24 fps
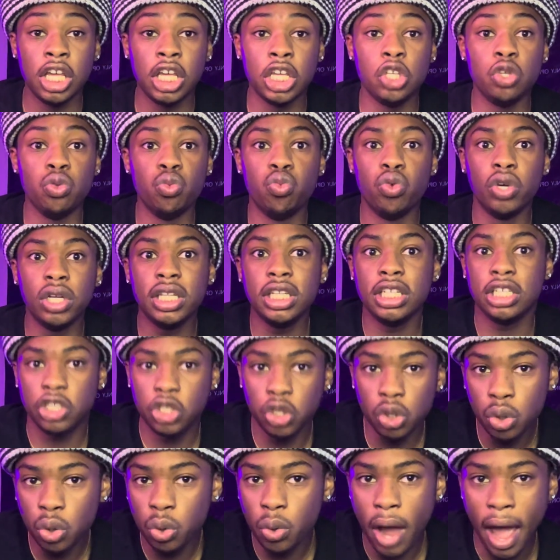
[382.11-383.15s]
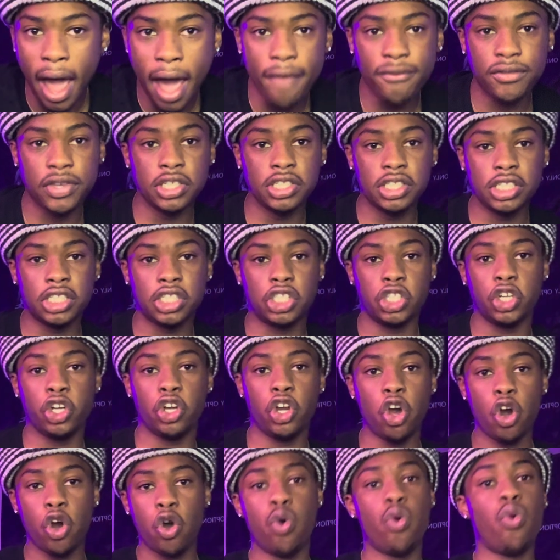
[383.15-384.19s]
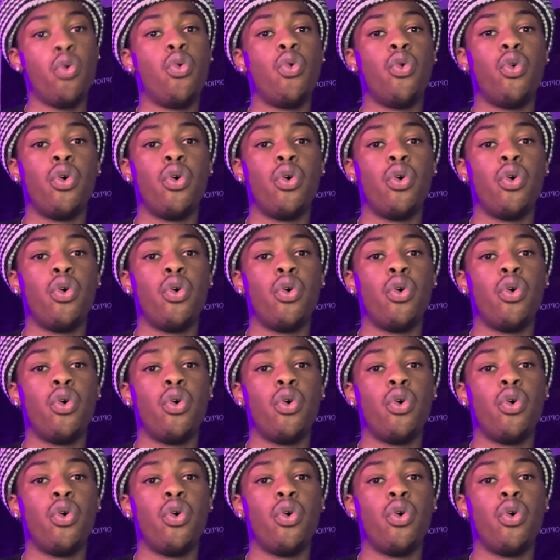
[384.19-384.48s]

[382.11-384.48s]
You really do have to just know,